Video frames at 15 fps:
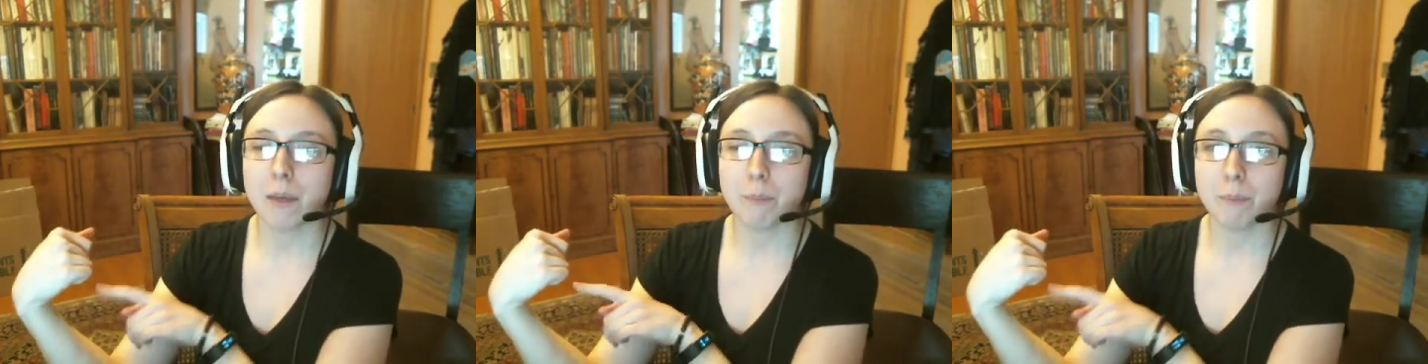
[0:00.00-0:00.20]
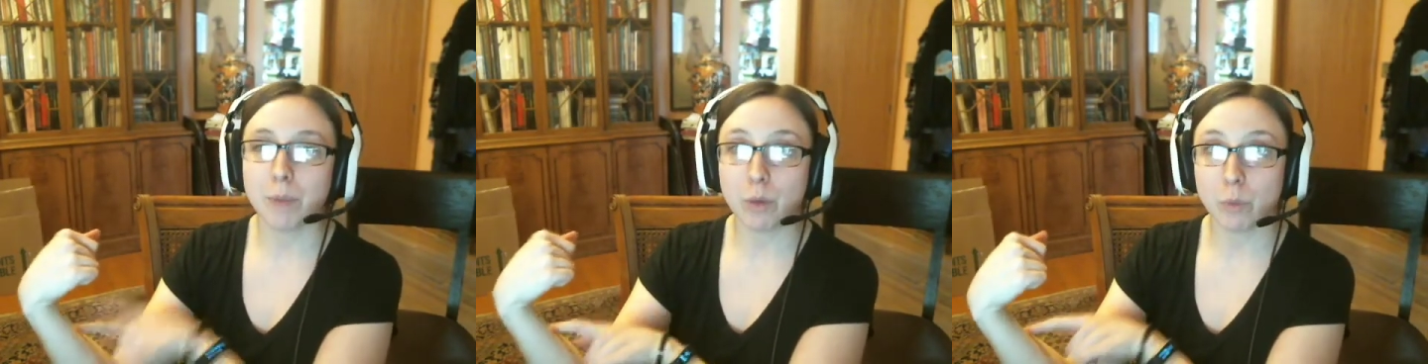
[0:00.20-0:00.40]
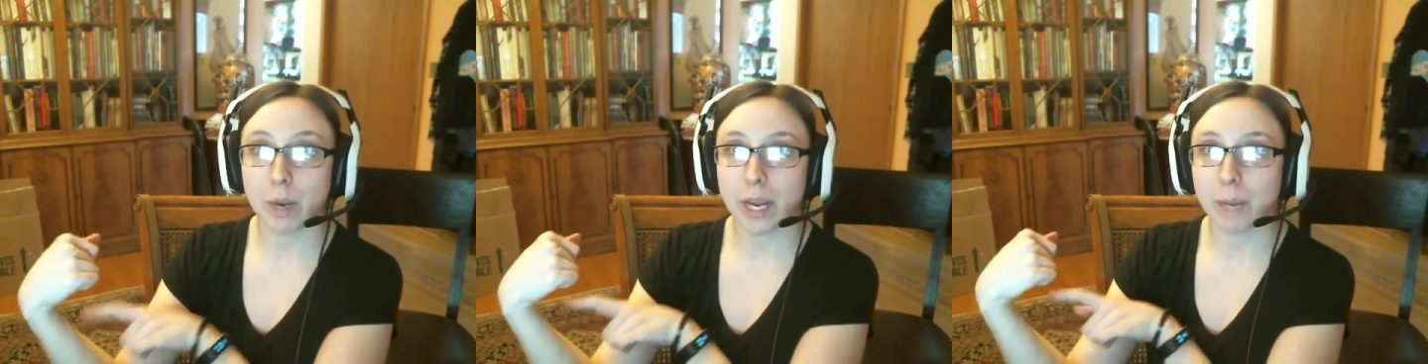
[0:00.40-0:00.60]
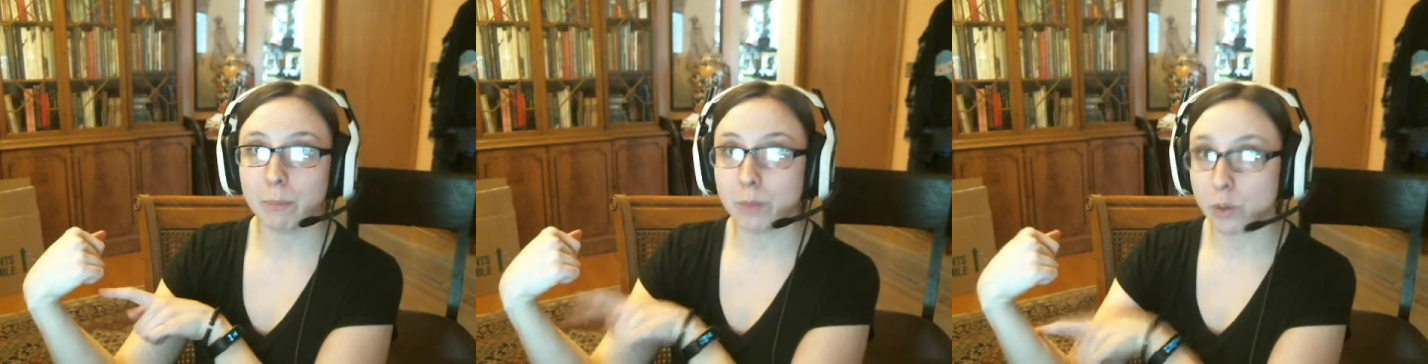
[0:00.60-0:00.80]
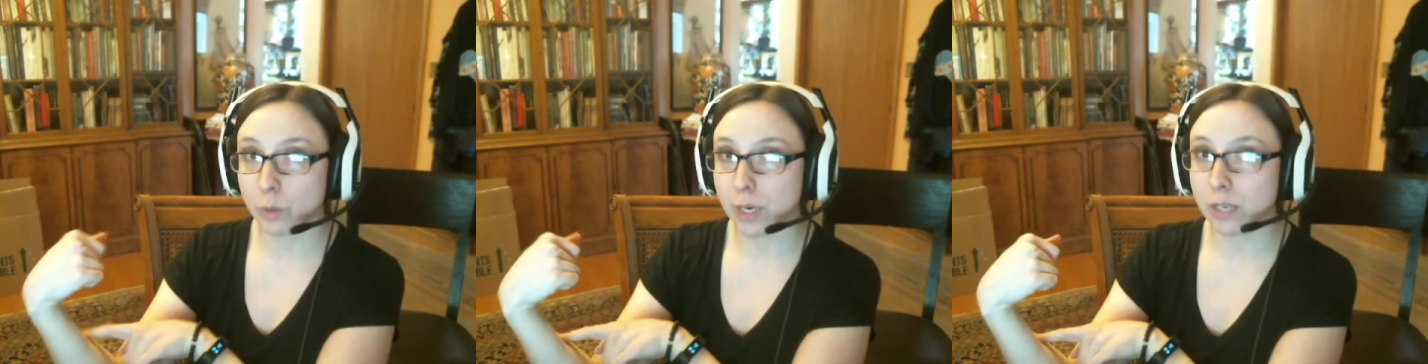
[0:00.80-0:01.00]
midway
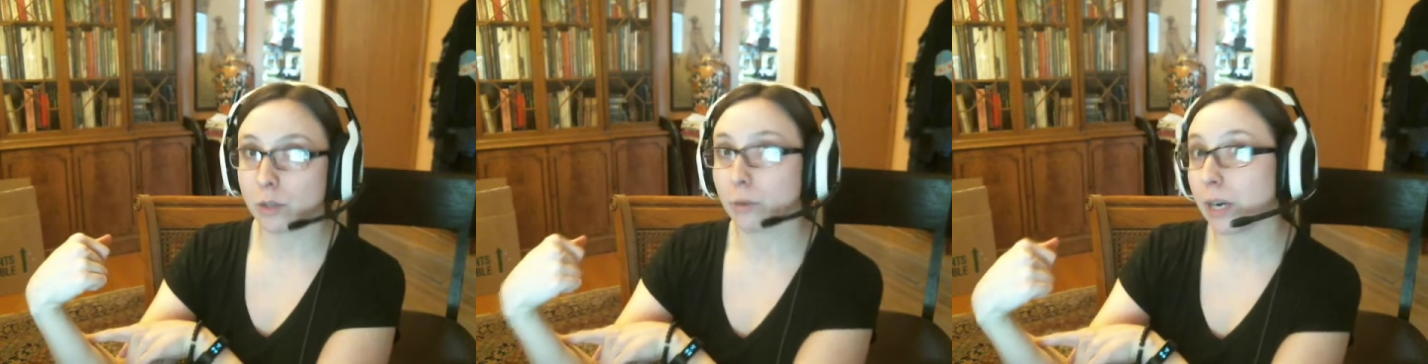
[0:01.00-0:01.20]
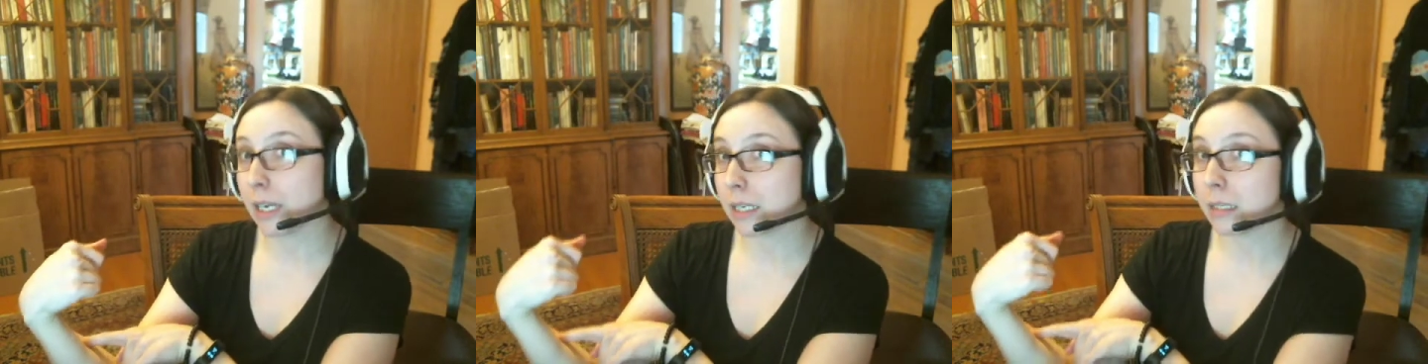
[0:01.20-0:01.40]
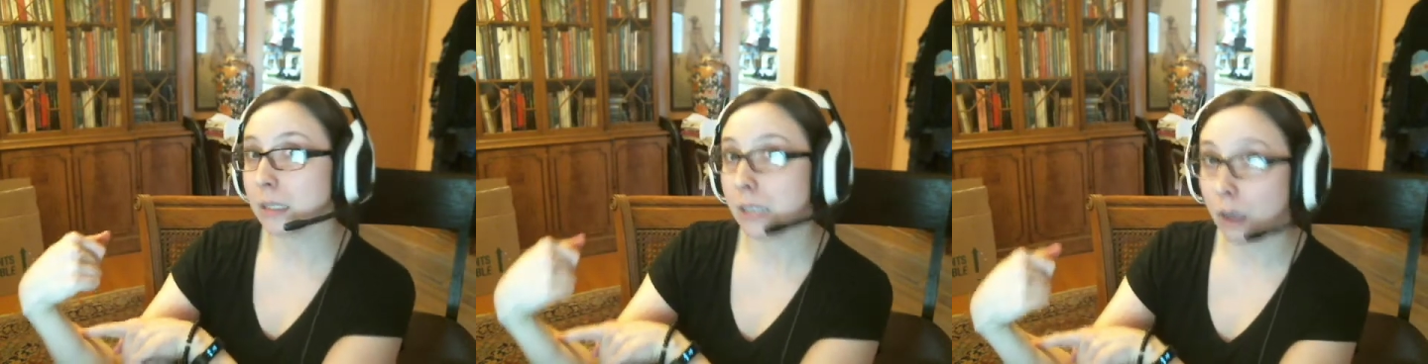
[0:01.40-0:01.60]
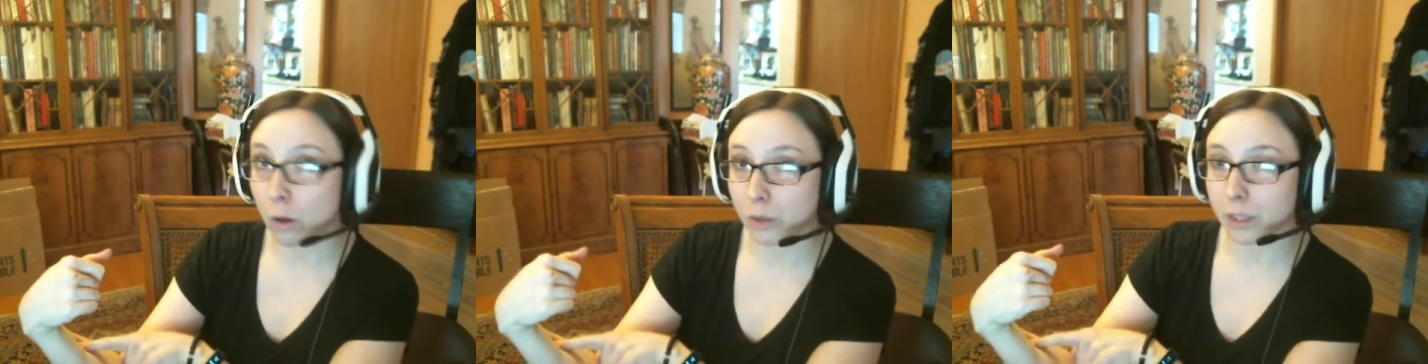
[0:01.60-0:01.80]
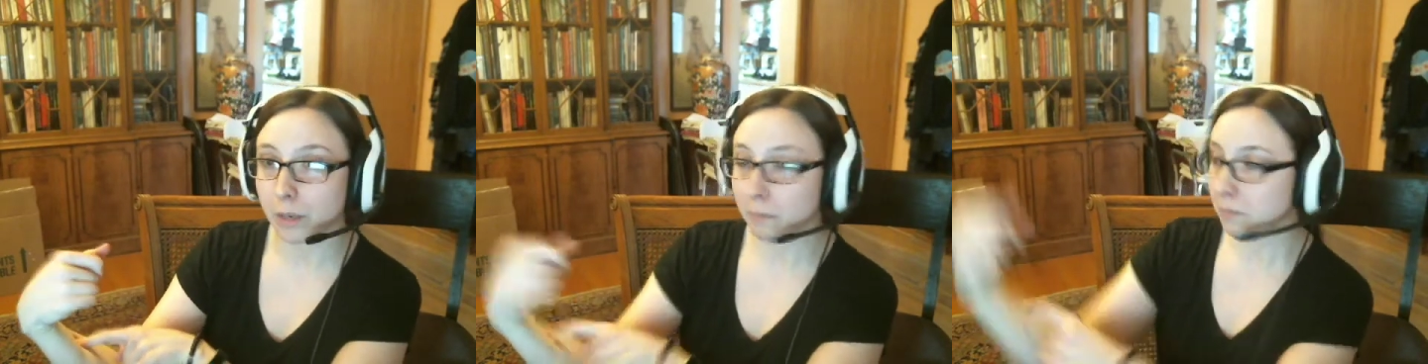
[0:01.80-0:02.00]
between the radius and the
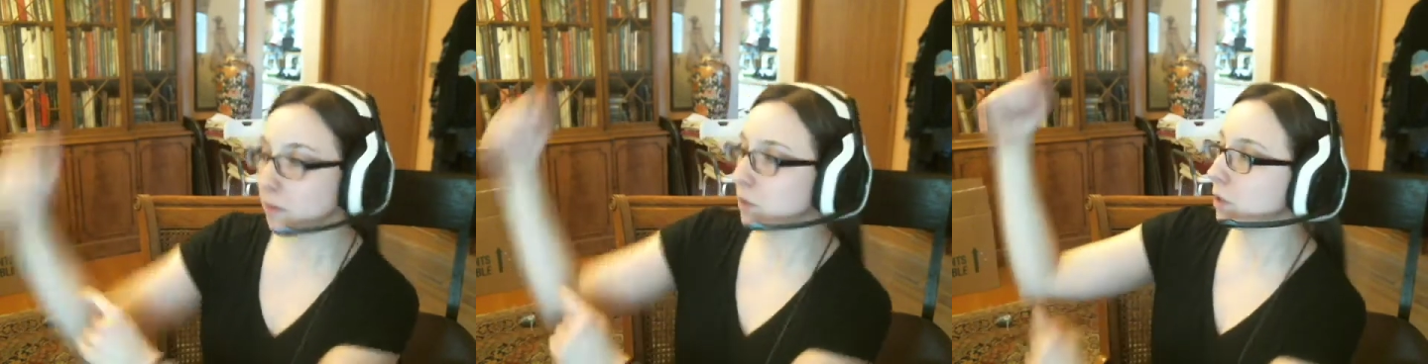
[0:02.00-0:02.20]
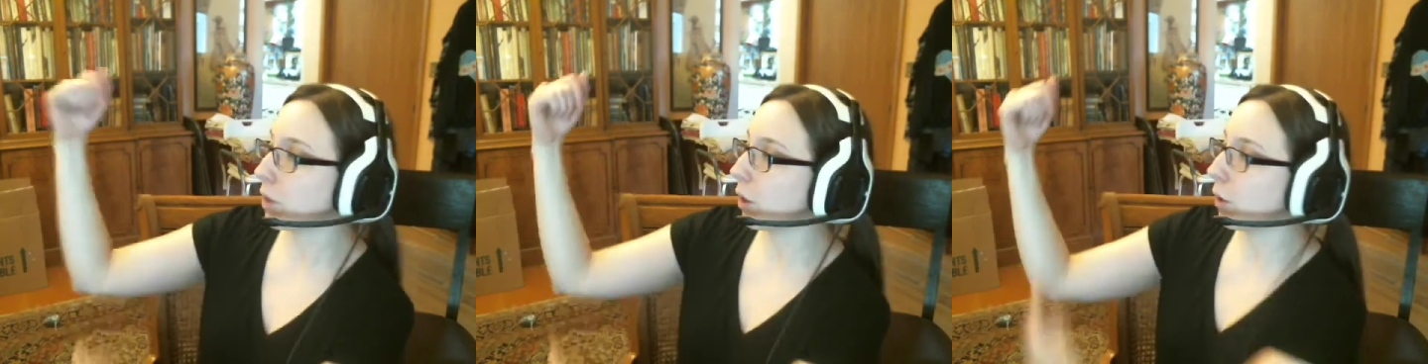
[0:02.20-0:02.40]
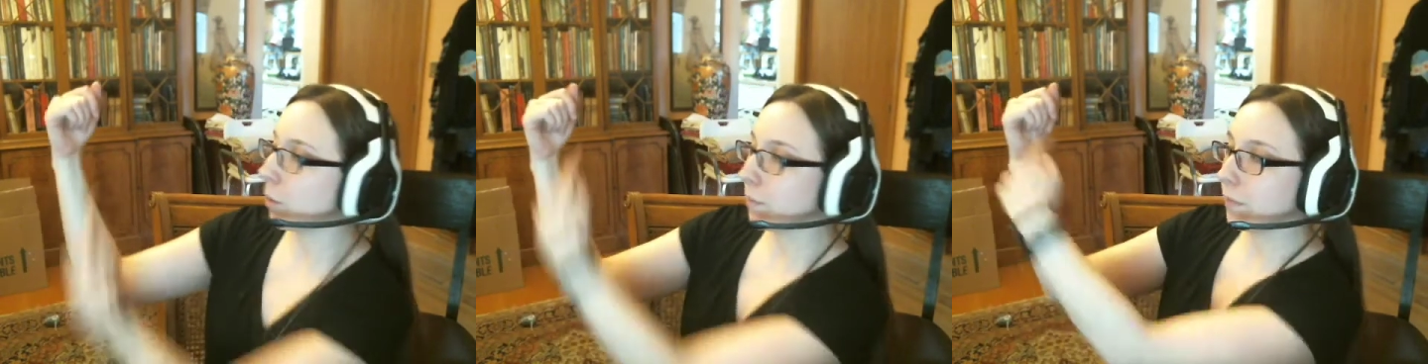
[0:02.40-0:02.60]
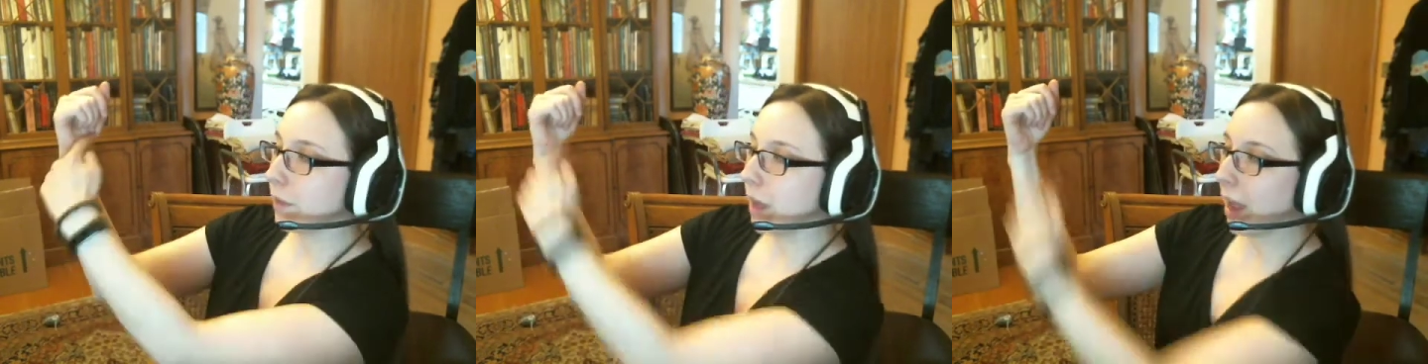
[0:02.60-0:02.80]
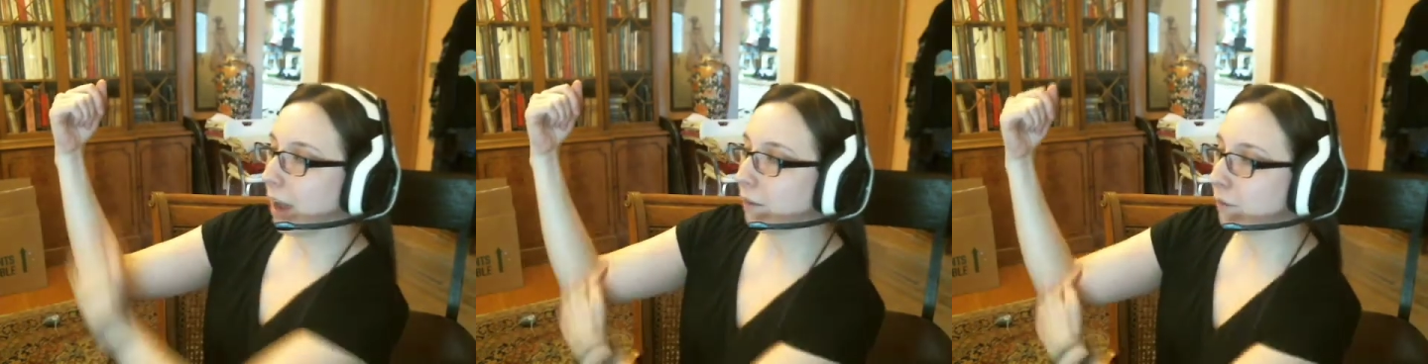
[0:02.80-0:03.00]
ulna. So
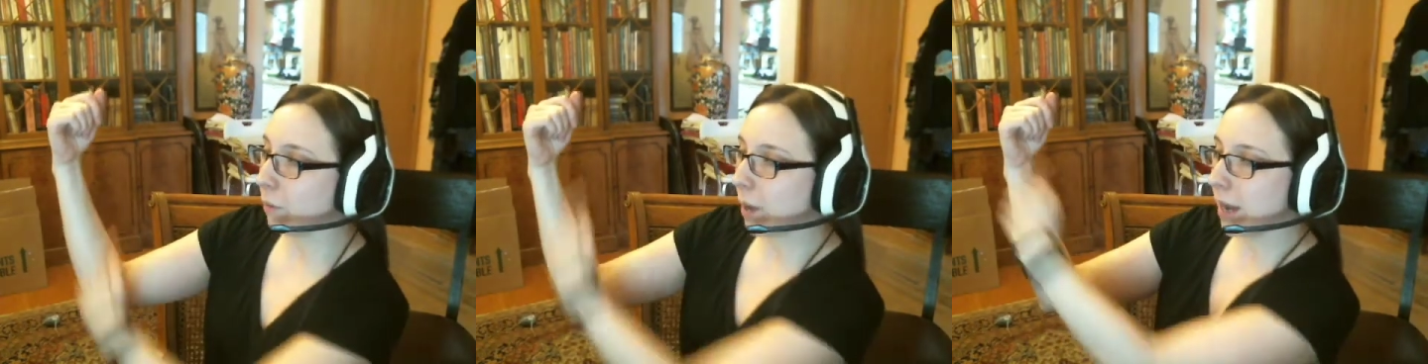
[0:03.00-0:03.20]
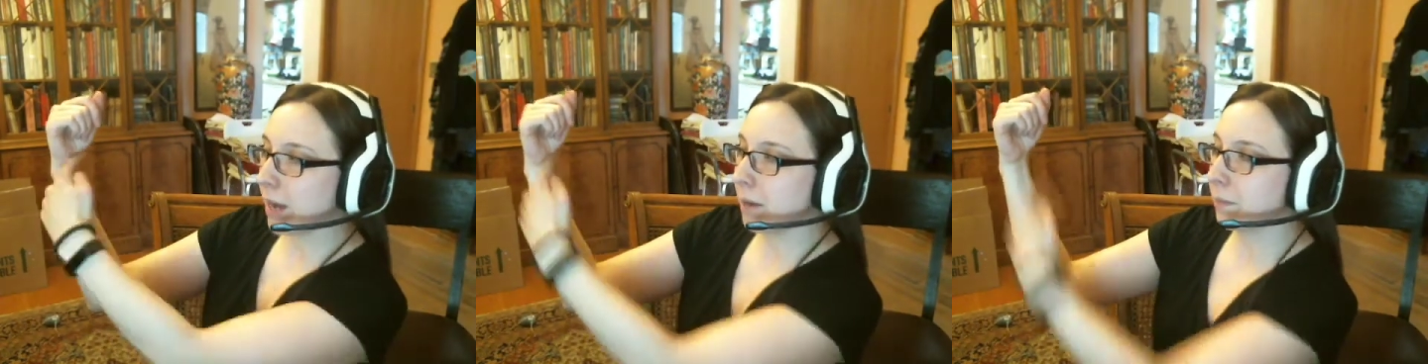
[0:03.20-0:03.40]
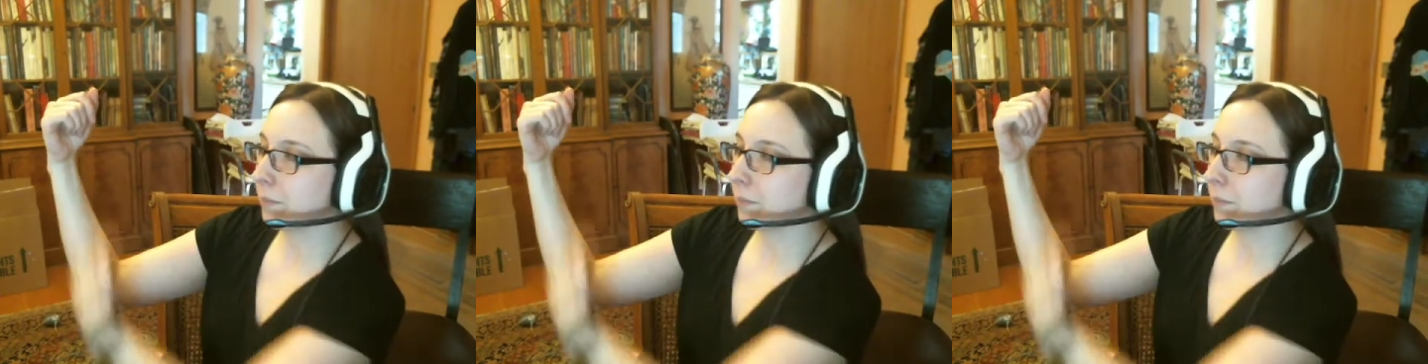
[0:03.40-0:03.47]
halfway